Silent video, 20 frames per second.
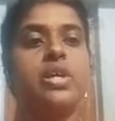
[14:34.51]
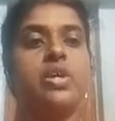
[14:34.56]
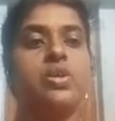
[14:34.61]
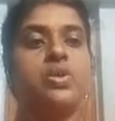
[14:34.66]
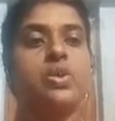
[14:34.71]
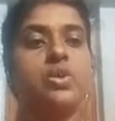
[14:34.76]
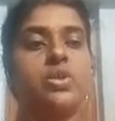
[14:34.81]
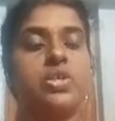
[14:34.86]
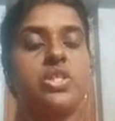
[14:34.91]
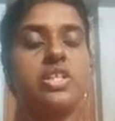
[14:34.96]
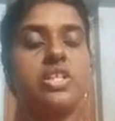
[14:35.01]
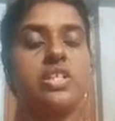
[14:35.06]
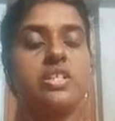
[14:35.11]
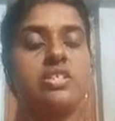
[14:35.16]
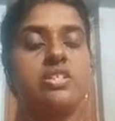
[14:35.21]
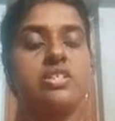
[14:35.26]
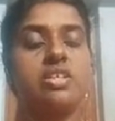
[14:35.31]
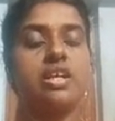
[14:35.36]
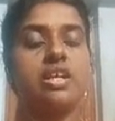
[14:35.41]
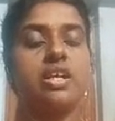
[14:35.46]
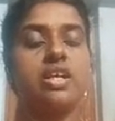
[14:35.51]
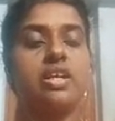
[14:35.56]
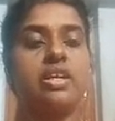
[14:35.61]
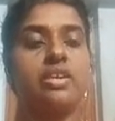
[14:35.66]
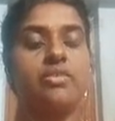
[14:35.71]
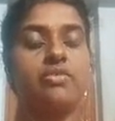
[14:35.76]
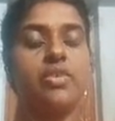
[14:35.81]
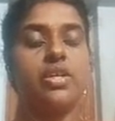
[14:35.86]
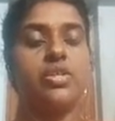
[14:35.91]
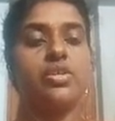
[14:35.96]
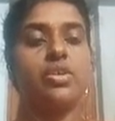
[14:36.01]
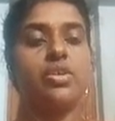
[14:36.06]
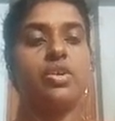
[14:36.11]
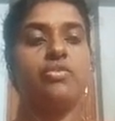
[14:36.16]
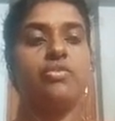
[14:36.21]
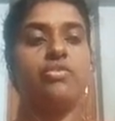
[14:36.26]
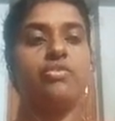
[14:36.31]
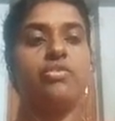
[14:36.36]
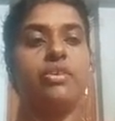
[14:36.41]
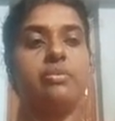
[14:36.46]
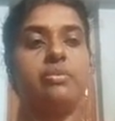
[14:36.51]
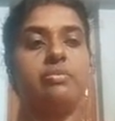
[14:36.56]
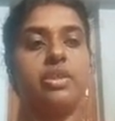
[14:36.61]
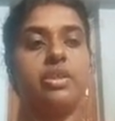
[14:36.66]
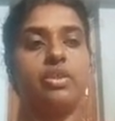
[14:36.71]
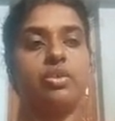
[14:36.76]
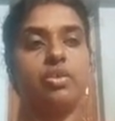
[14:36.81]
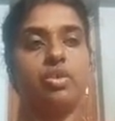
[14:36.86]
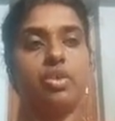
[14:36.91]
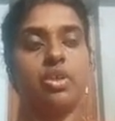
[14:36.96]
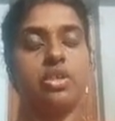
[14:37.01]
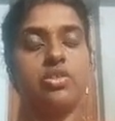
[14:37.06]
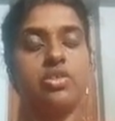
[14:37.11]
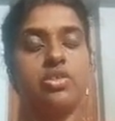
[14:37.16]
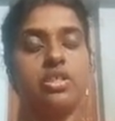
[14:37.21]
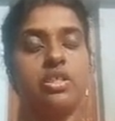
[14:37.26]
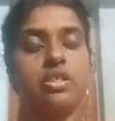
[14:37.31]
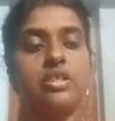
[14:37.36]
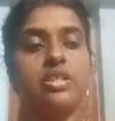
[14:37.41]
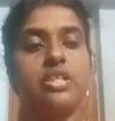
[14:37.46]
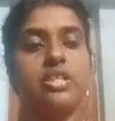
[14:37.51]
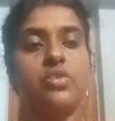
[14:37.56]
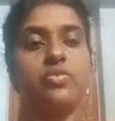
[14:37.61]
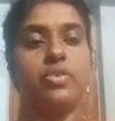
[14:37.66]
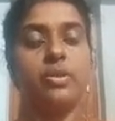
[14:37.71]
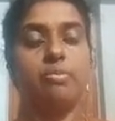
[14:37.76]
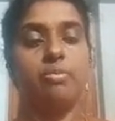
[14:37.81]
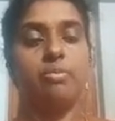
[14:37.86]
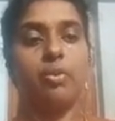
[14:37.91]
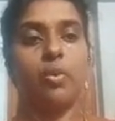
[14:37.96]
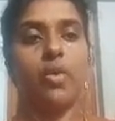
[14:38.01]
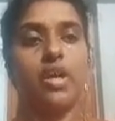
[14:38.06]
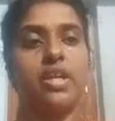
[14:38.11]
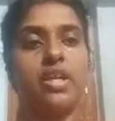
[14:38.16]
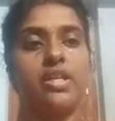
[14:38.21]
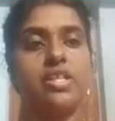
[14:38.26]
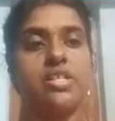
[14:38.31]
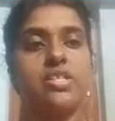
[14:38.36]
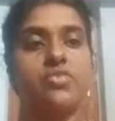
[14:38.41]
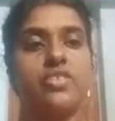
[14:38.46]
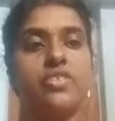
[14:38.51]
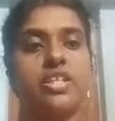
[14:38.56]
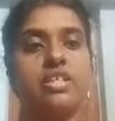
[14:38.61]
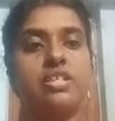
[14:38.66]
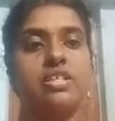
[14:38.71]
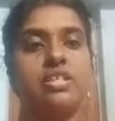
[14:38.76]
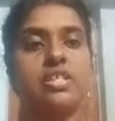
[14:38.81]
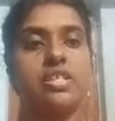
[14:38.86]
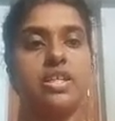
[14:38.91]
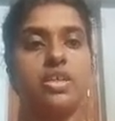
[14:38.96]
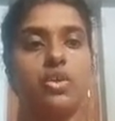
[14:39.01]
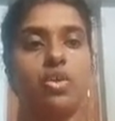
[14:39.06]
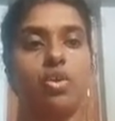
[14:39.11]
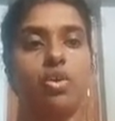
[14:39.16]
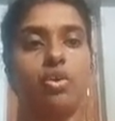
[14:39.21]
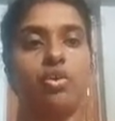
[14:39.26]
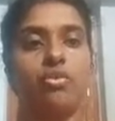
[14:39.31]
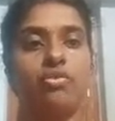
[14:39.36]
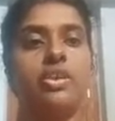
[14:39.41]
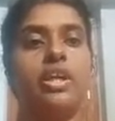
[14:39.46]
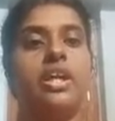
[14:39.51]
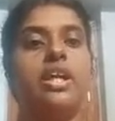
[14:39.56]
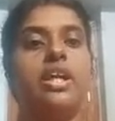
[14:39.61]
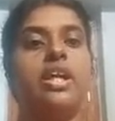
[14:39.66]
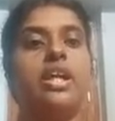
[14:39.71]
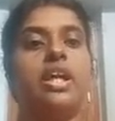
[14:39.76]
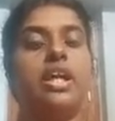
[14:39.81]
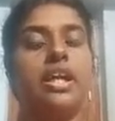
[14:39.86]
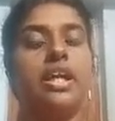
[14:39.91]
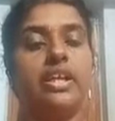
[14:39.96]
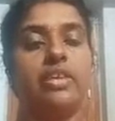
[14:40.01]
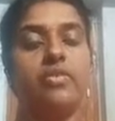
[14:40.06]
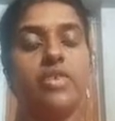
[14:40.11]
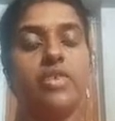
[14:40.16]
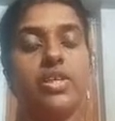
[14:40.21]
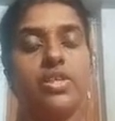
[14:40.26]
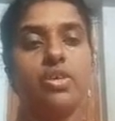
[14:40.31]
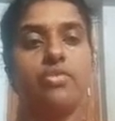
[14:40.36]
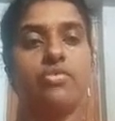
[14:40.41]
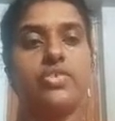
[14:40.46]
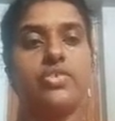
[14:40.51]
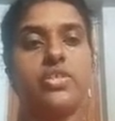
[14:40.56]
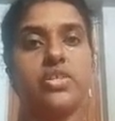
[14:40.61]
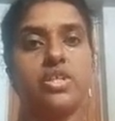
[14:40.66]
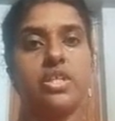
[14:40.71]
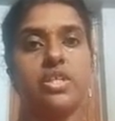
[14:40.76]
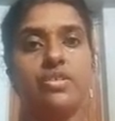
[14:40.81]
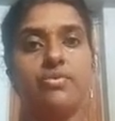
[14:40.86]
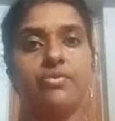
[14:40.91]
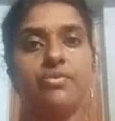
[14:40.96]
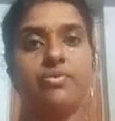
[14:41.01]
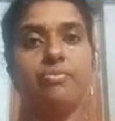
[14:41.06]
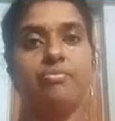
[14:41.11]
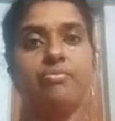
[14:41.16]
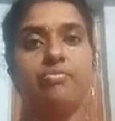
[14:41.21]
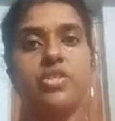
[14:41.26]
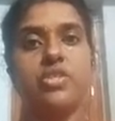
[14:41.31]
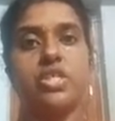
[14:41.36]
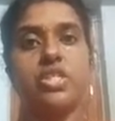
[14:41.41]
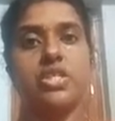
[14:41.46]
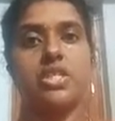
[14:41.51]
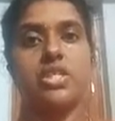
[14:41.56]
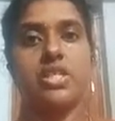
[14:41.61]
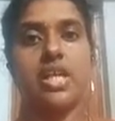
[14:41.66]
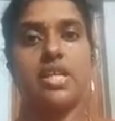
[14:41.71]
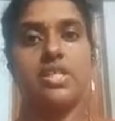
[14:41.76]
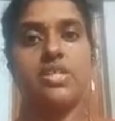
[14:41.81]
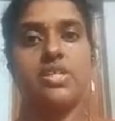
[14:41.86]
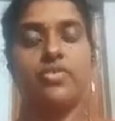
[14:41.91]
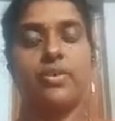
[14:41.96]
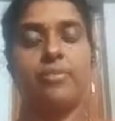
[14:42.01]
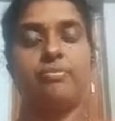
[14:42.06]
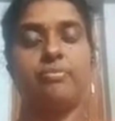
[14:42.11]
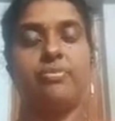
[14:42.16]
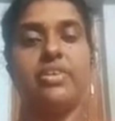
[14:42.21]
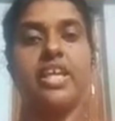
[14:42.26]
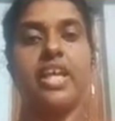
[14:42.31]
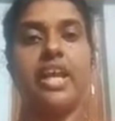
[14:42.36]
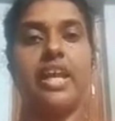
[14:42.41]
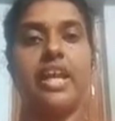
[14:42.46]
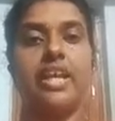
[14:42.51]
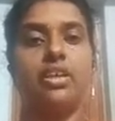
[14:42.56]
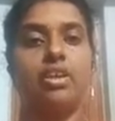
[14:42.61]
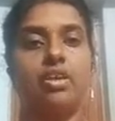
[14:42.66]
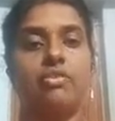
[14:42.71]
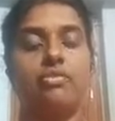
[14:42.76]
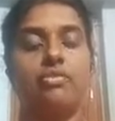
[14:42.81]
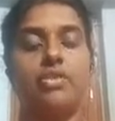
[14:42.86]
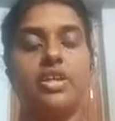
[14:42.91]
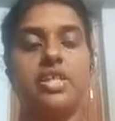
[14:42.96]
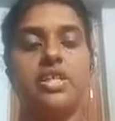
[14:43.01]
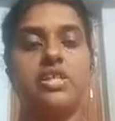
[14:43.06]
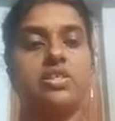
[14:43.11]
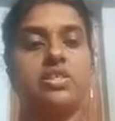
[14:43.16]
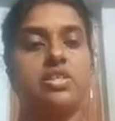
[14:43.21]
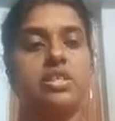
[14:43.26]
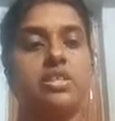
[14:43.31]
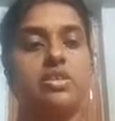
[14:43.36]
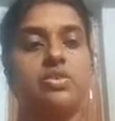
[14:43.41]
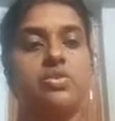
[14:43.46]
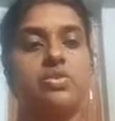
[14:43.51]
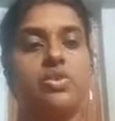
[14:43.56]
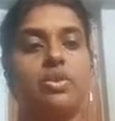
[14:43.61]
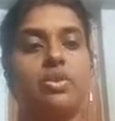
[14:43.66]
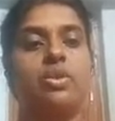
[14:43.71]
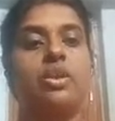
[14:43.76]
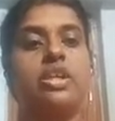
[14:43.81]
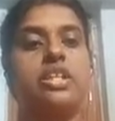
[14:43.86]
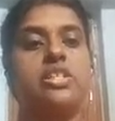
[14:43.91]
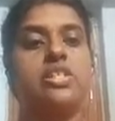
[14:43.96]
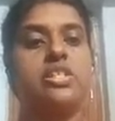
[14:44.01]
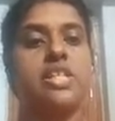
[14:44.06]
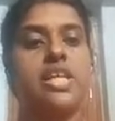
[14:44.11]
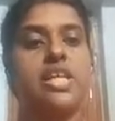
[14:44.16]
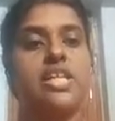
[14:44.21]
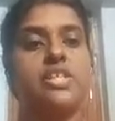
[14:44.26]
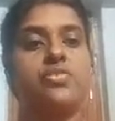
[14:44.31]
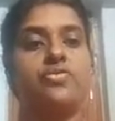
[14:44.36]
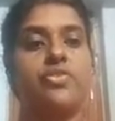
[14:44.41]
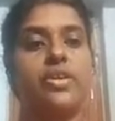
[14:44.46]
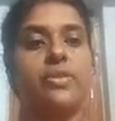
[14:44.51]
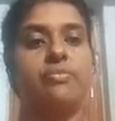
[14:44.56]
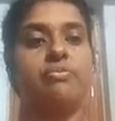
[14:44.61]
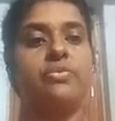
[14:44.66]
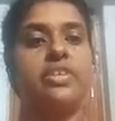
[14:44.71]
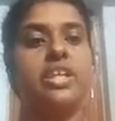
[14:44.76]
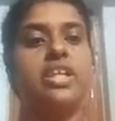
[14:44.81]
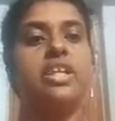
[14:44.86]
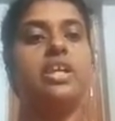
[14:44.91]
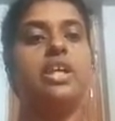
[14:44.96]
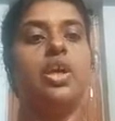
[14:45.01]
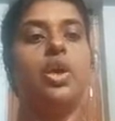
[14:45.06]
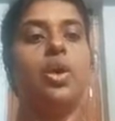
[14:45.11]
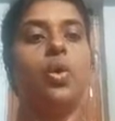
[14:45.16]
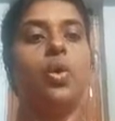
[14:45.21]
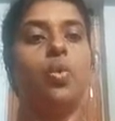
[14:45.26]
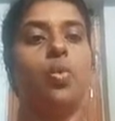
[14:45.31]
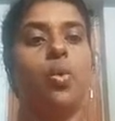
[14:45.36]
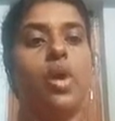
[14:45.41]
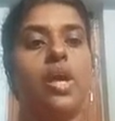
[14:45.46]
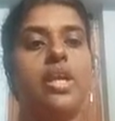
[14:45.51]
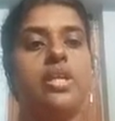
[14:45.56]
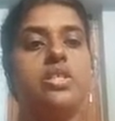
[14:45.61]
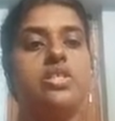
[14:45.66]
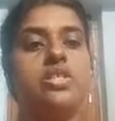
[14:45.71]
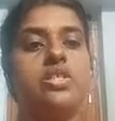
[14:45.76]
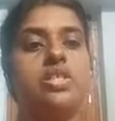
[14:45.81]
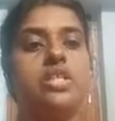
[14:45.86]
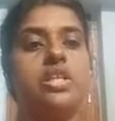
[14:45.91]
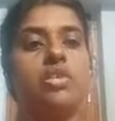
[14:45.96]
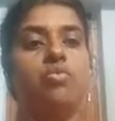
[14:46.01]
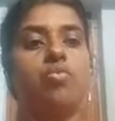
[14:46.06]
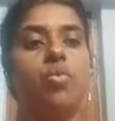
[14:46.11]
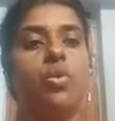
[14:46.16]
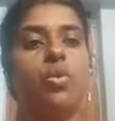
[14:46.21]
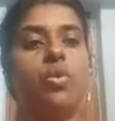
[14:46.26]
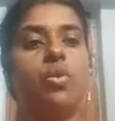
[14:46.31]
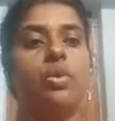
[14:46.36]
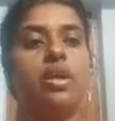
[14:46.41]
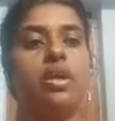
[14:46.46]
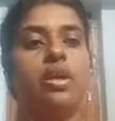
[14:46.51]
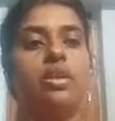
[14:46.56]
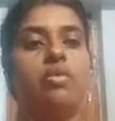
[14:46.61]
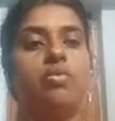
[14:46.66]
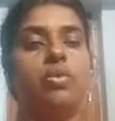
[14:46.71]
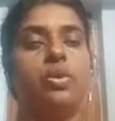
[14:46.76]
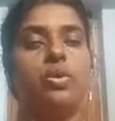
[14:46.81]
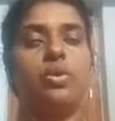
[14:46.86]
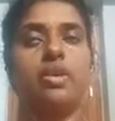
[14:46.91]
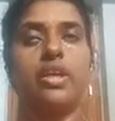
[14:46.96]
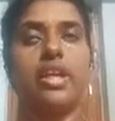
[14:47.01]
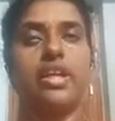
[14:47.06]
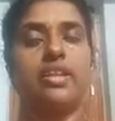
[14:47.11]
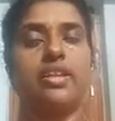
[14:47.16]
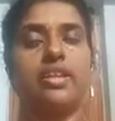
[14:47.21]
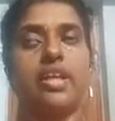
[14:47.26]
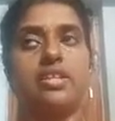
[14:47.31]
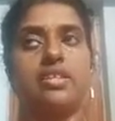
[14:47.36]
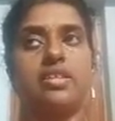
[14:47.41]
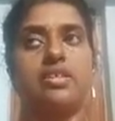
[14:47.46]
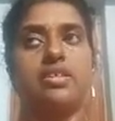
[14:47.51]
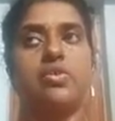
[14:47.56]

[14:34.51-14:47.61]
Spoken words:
So string reverse of web technology. This will provide us with a result of reverse of a string which starts from the end of a string. So it starts from the y, g, o, l, o like that.